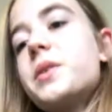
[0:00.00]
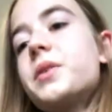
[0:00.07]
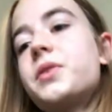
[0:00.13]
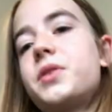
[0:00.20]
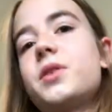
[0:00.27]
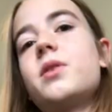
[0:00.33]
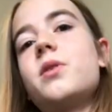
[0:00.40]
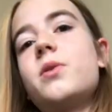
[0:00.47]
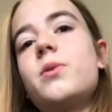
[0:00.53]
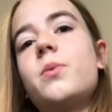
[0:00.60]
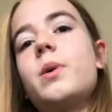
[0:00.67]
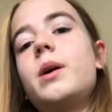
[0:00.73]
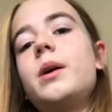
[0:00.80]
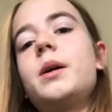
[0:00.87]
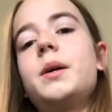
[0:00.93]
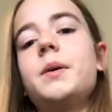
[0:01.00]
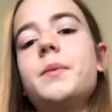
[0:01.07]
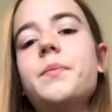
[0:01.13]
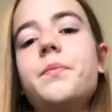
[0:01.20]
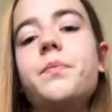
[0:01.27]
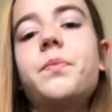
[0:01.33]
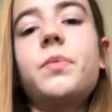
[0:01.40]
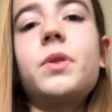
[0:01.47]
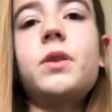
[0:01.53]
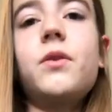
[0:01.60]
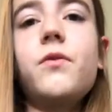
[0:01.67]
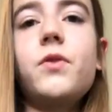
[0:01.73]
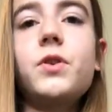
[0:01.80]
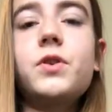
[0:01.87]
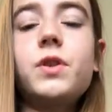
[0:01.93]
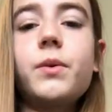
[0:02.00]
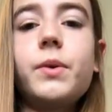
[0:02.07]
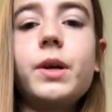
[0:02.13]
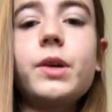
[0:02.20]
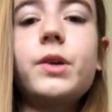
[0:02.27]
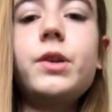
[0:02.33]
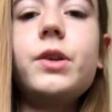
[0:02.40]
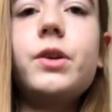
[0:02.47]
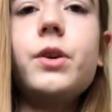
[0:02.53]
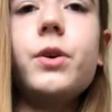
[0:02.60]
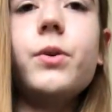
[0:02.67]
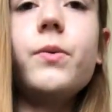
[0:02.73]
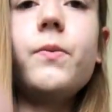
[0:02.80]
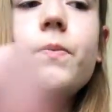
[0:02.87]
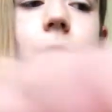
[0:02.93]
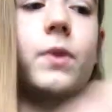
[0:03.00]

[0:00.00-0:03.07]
So, first thing we are gonna do